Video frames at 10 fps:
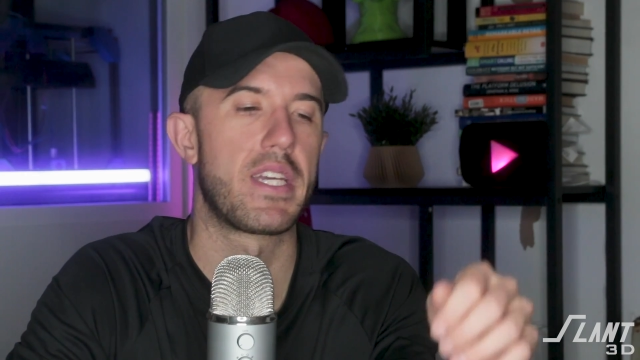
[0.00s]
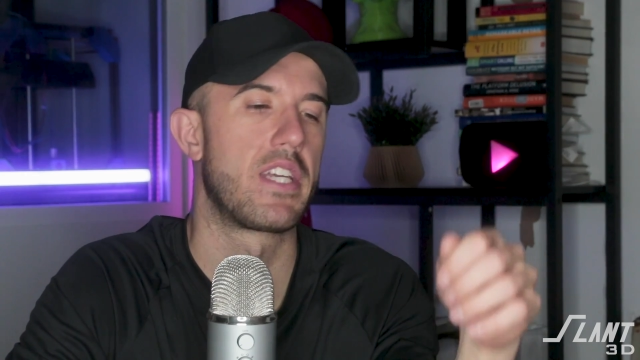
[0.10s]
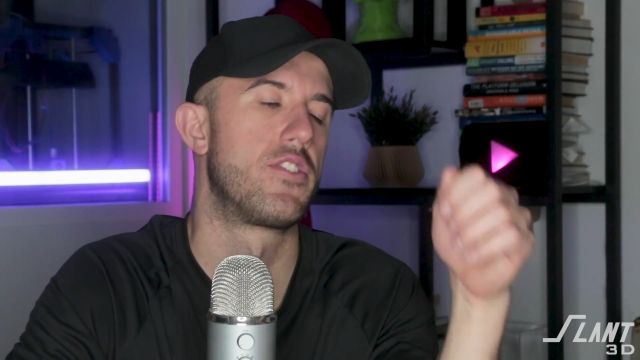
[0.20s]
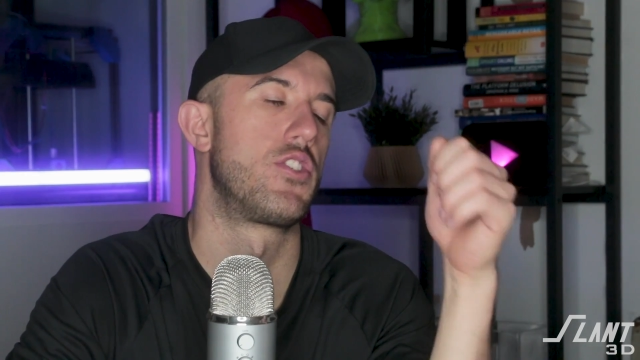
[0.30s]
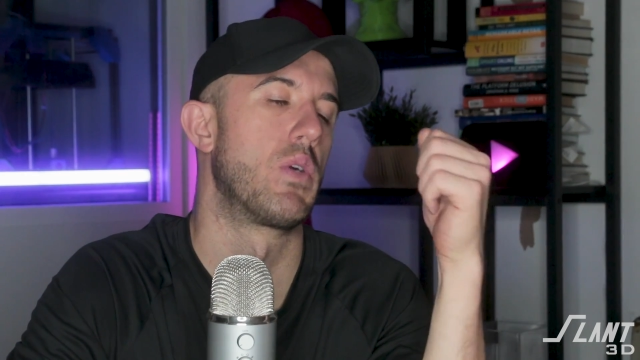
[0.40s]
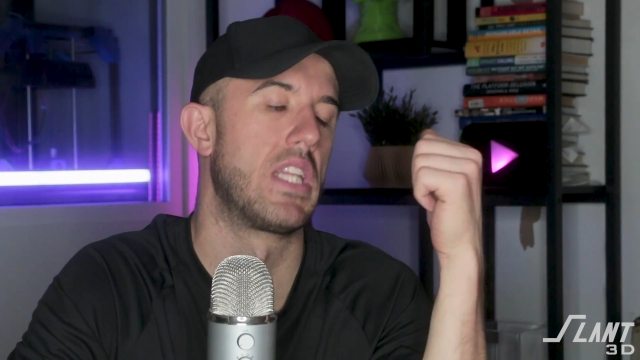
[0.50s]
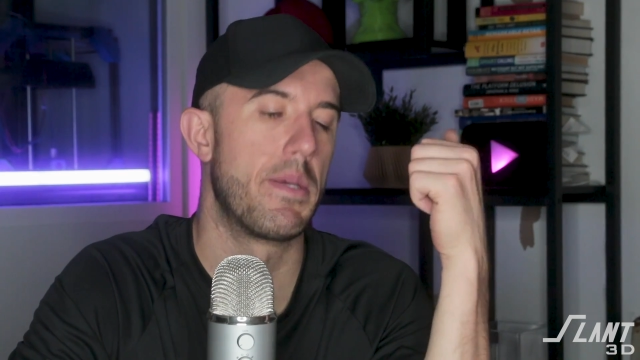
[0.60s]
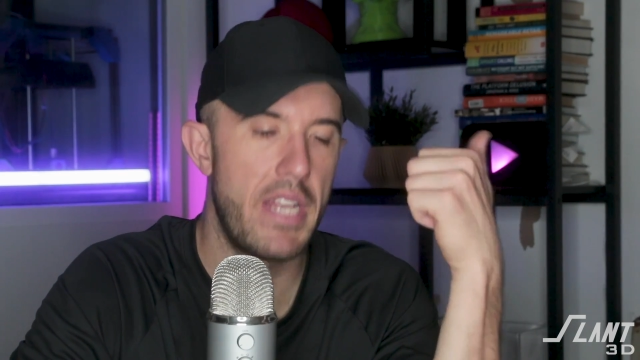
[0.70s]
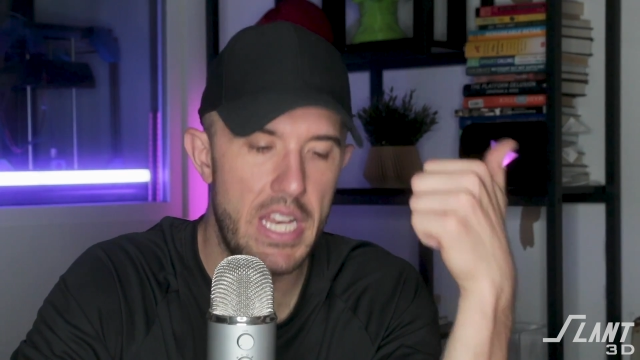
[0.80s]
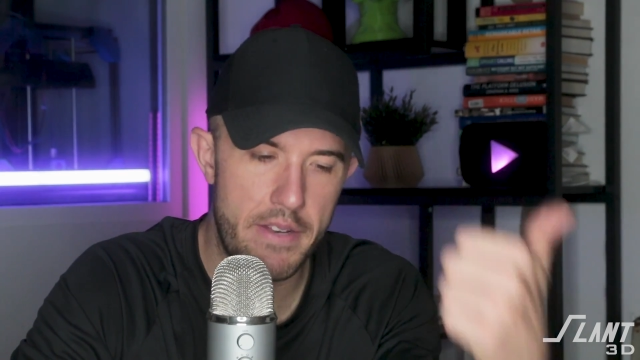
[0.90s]
because you
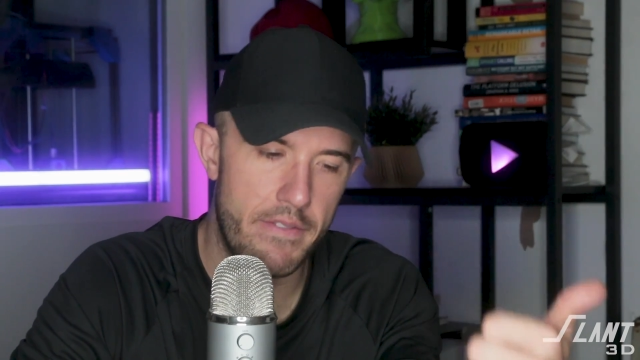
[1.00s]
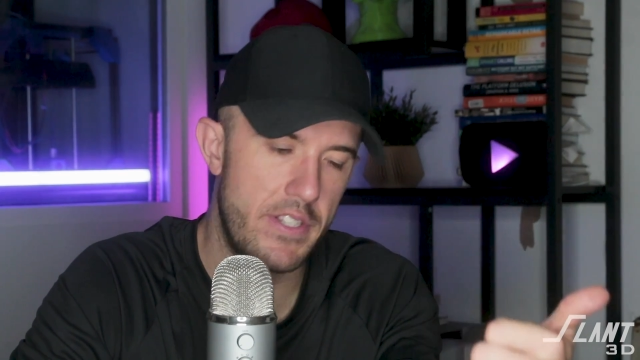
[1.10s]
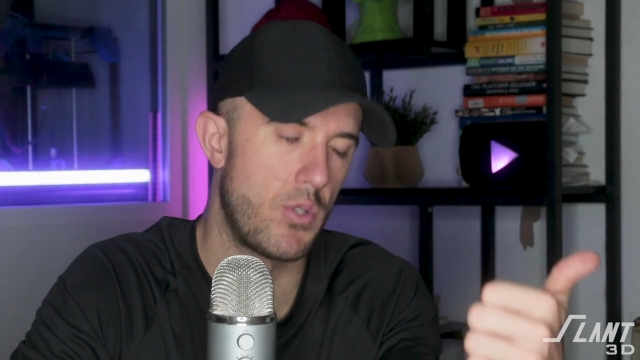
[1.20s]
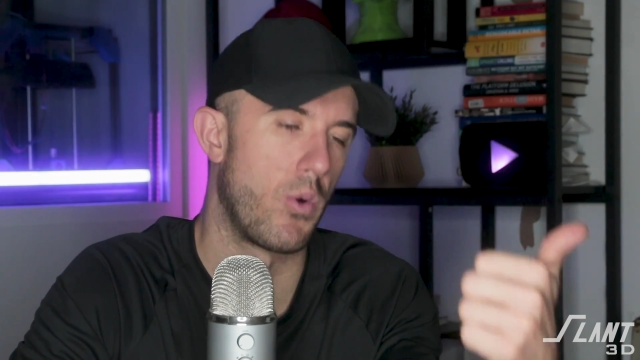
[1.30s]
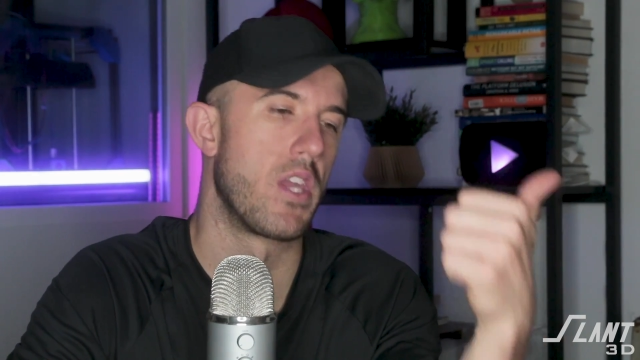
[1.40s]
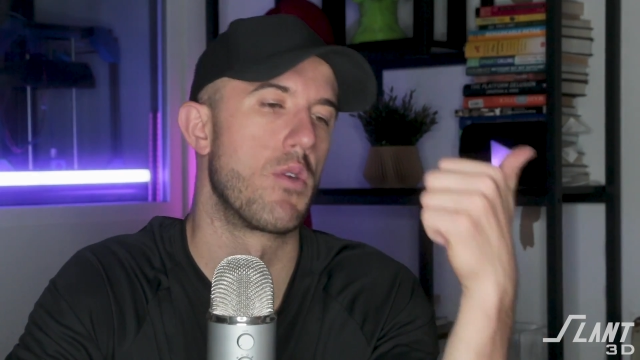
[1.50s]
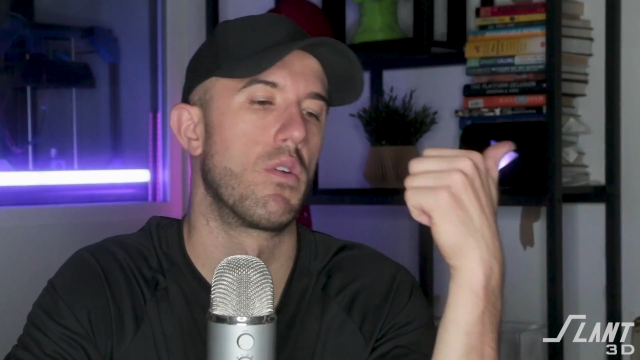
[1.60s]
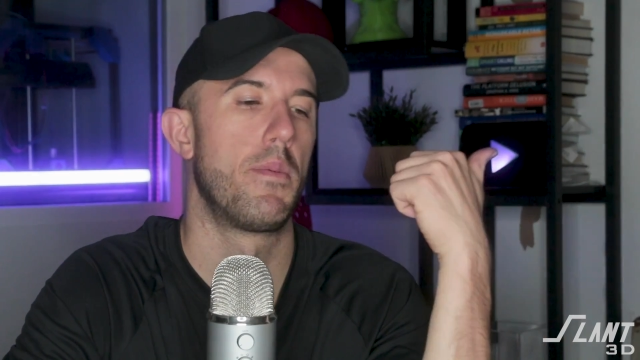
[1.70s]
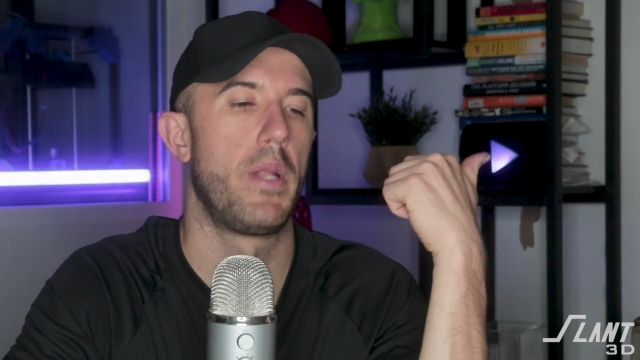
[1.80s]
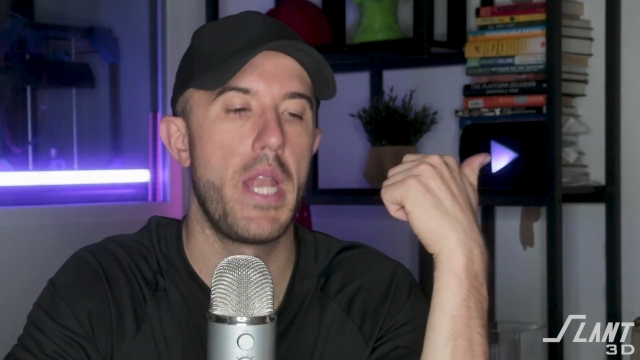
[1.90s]
eliminate inventory,
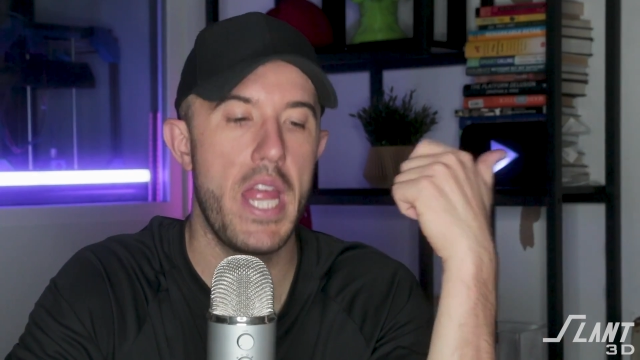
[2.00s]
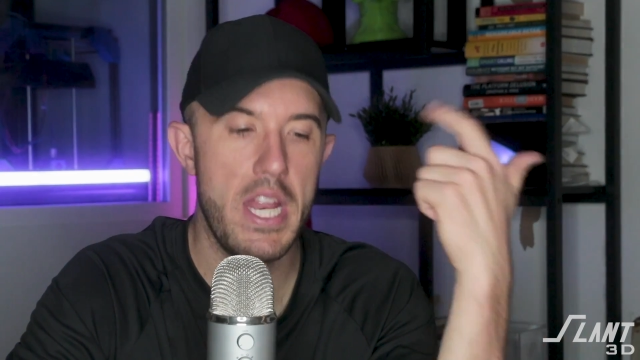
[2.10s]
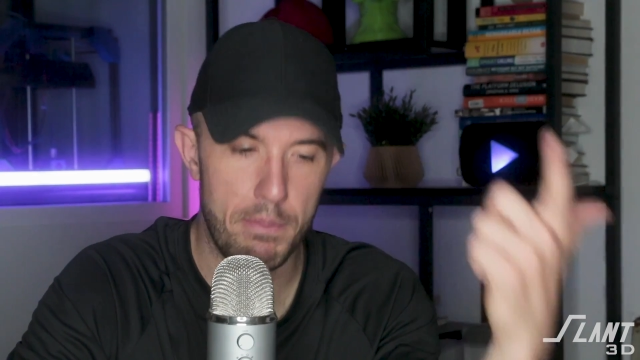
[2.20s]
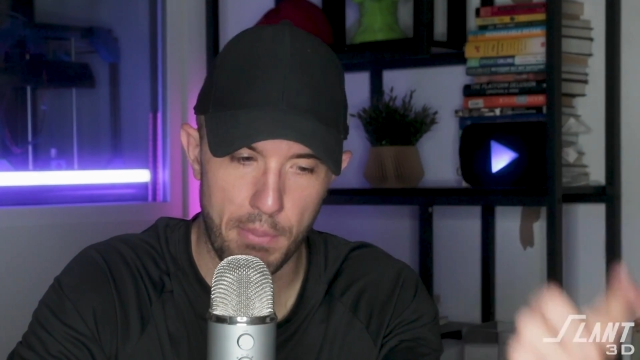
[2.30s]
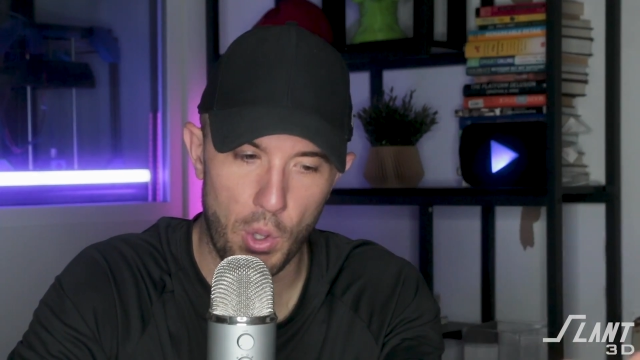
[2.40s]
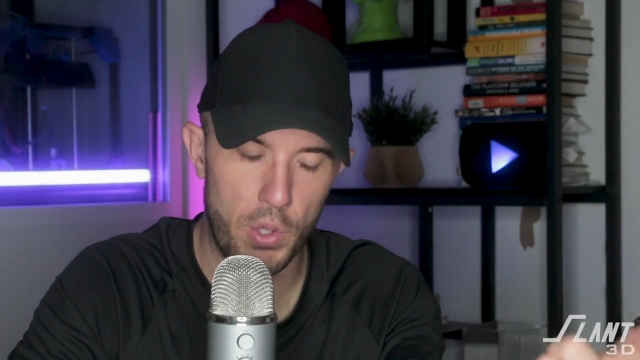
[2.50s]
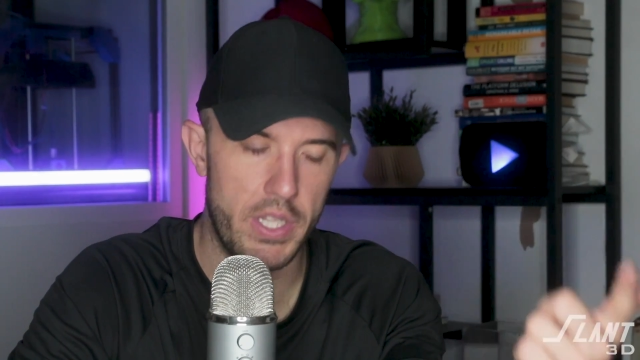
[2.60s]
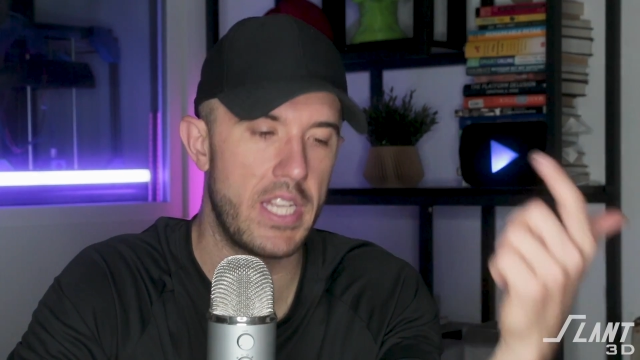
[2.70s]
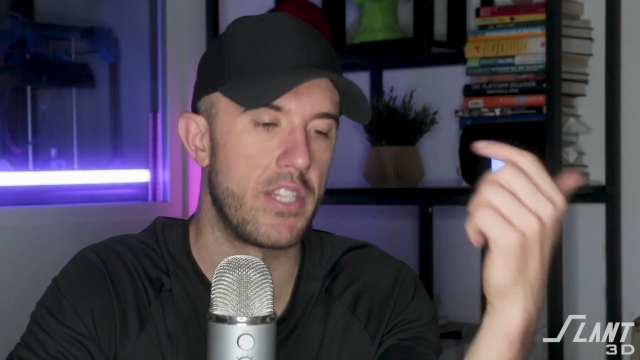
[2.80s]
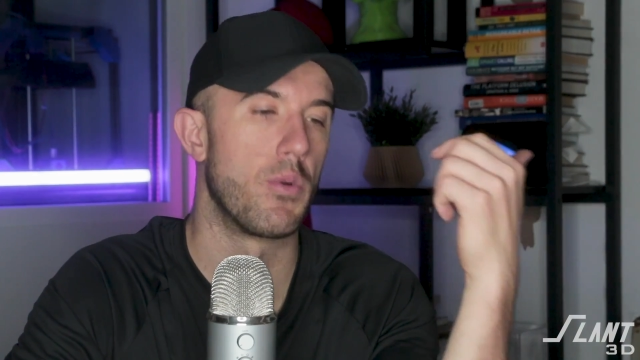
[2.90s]
you eliminate molding,